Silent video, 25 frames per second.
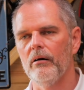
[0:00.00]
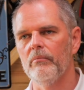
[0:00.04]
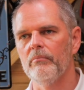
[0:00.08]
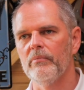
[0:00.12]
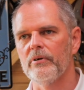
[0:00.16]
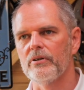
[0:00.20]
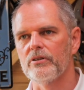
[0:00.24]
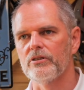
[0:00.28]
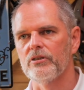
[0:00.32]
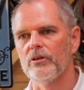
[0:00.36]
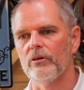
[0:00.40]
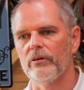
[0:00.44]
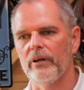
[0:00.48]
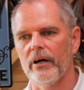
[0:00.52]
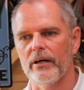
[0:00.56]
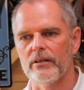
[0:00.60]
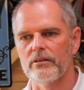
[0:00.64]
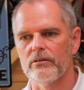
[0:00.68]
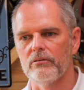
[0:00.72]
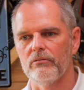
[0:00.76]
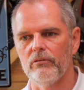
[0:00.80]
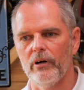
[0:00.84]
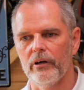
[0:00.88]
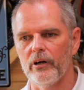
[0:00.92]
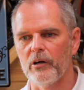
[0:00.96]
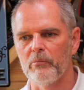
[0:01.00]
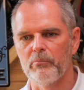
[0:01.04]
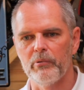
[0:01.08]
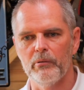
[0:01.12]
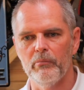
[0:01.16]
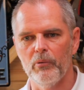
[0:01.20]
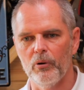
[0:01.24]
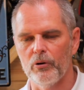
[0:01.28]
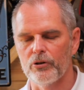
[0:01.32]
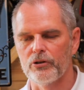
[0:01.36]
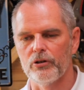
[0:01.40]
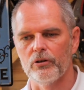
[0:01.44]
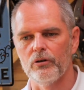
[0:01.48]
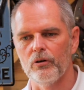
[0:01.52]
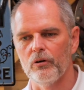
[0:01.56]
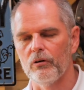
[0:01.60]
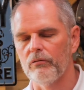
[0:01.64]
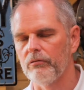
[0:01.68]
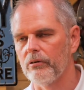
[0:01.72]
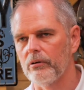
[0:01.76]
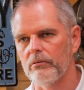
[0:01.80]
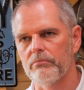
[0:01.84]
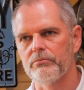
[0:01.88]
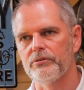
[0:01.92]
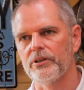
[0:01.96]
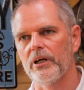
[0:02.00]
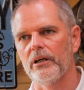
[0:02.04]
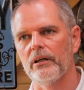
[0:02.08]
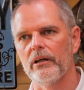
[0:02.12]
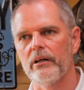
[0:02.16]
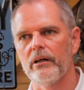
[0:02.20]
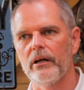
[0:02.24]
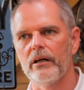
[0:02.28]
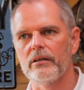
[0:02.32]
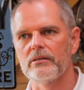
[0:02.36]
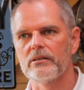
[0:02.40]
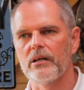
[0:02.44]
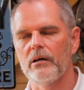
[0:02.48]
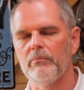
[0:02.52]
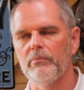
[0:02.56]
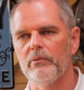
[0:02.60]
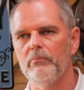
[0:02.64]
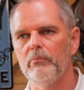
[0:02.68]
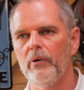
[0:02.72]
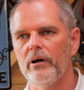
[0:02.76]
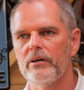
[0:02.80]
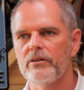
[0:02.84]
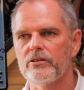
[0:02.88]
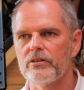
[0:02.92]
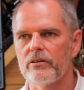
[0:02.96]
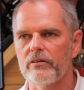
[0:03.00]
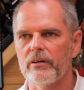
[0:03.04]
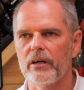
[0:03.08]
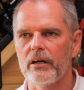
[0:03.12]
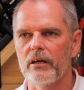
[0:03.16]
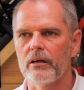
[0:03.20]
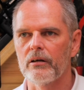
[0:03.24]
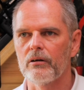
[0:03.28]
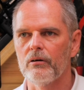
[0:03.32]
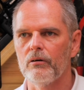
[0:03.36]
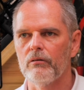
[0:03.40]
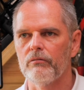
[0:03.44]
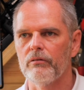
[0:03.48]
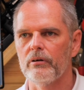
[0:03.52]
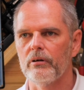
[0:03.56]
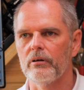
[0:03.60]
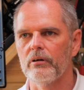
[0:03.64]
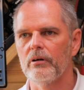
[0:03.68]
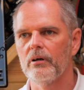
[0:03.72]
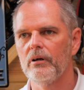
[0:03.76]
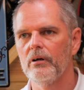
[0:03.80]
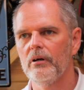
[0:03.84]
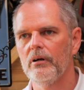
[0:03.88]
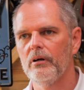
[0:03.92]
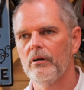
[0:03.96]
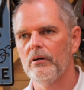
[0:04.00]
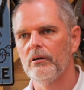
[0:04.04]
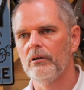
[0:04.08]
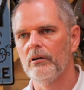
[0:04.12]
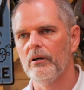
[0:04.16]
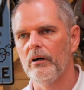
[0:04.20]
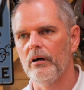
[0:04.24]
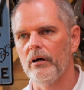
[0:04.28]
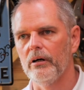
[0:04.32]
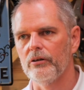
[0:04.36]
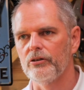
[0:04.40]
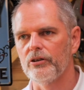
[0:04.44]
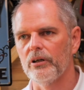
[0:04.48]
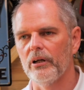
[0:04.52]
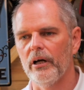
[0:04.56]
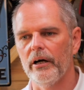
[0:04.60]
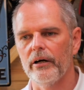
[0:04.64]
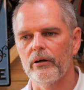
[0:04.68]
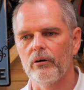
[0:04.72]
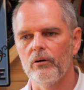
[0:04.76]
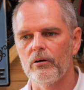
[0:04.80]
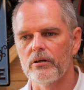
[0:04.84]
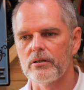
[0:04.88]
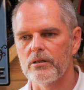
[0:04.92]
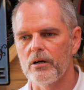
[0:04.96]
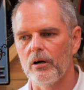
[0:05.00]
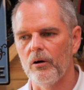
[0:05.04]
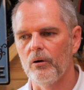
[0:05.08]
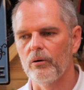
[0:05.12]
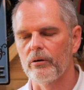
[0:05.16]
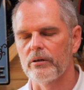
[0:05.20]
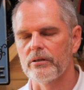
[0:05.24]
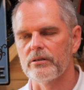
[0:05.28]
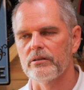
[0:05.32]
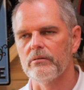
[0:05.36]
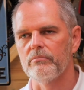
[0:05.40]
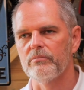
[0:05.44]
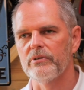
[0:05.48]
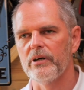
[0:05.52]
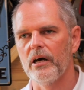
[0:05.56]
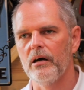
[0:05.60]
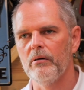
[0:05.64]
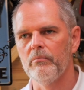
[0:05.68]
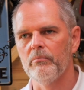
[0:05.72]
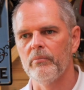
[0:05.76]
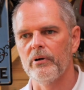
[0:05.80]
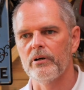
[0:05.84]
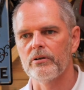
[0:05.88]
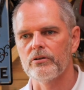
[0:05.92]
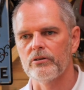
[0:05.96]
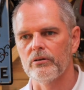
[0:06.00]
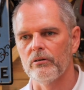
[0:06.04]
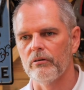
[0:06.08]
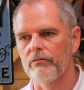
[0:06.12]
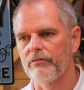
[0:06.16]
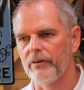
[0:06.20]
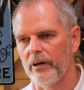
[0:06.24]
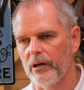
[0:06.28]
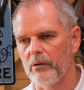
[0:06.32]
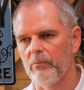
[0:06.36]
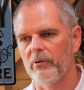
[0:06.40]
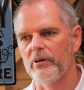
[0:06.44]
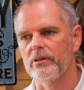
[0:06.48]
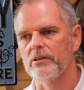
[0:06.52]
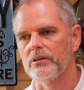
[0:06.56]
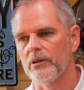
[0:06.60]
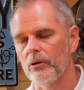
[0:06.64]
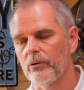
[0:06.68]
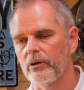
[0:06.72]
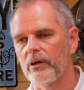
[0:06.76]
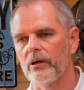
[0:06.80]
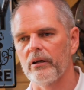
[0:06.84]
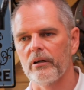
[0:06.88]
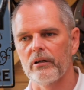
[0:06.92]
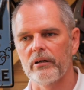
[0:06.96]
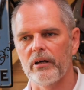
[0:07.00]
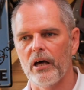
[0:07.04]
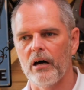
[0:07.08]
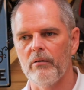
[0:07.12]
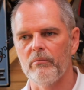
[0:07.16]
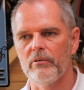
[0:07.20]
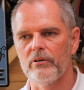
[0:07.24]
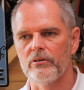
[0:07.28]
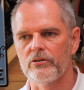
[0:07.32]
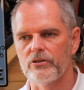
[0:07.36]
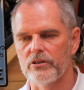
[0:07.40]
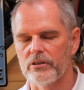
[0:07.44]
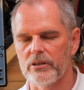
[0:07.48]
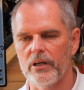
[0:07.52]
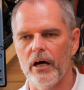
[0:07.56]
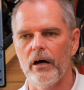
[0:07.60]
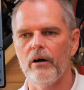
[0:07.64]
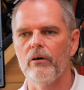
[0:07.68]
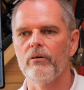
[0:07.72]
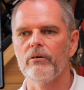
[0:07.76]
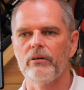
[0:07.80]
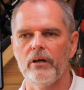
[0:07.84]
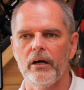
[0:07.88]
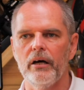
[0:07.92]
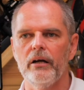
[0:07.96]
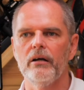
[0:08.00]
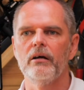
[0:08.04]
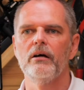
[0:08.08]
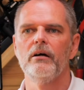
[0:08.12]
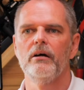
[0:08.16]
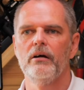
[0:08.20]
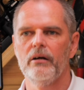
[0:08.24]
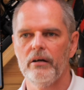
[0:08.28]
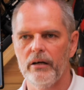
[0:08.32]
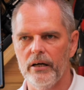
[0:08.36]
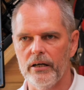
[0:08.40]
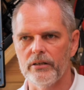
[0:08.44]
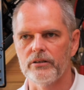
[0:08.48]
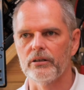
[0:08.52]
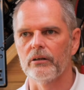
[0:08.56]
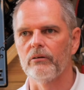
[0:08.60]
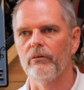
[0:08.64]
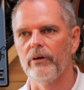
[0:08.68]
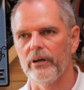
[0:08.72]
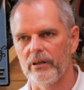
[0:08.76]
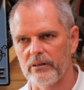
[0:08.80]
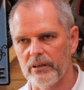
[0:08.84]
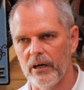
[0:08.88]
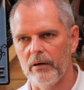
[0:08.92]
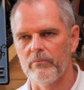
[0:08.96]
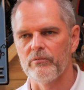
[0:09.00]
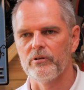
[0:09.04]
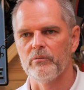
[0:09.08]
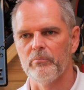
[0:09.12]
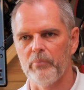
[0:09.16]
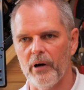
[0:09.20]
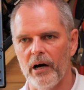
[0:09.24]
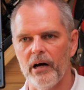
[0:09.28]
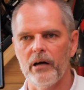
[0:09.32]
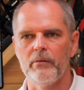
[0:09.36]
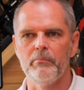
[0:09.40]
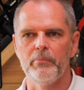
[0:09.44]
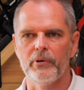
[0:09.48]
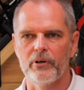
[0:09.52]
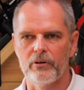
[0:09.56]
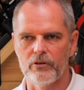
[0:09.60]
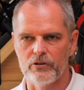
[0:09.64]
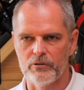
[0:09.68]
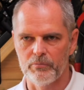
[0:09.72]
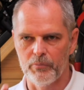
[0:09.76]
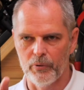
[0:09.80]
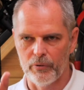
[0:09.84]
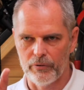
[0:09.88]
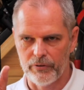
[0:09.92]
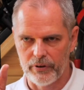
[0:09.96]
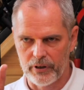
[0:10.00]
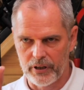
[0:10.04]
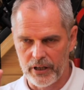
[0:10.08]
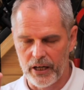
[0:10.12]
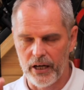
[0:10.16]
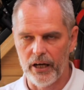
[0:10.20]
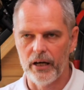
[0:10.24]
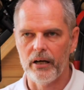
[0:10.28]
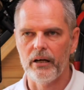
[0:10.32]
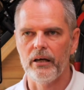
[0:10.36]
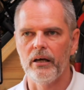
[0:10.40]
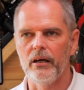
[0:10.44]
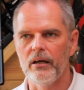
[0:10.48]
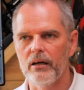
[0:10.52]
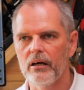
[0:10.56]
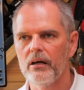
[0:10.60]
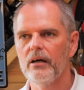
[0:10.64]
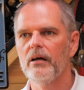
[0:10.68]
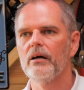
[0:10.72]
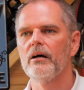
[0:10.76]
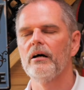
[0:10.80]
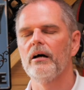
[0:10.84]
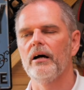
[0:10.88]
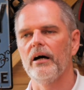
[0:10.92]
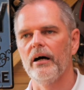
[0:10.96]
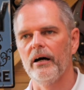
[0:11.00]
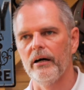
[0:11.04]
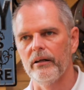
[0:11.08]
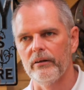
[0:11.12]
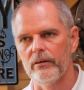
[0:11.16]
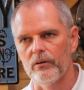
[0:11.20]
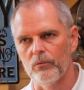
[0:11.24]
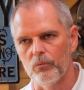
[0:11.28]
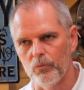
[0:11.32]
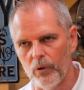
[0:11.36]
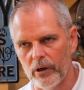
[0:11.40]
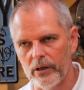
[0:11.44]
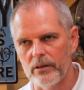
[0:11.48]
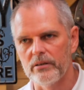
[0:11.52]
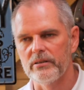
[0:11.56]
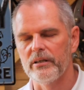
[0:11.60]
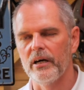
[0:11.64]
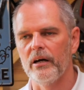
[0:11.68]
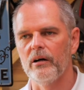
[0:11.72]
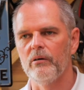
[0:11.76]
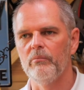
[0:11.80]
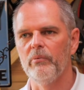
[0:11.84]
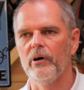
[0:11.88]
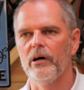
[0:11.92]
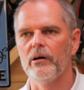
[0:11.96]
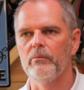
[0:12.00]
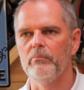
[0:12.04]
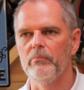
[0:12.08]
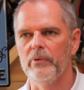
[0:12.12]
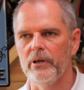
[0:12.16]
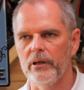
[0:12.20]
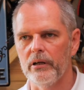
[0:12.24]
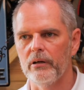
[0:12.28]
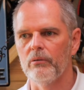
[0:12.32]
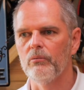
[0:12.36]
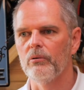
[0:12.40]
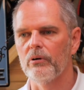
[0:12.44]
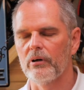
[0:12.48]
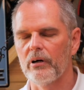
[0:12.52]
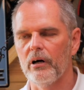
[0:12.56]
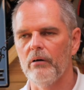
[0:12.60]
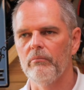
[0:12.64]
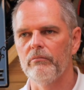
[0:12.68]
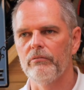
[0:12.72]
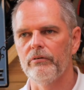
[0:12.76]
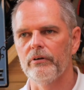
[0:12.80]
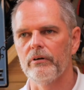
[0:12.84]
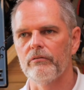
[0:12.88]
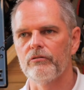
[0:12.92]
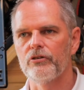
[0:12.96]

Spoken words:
So that's a running promotion over certainly the next couple of months, I think, over July, August, September. So if anyone is looking at the camera just now, then it's a great time to buy, because both the caddy and the 1 terabyte media will come free of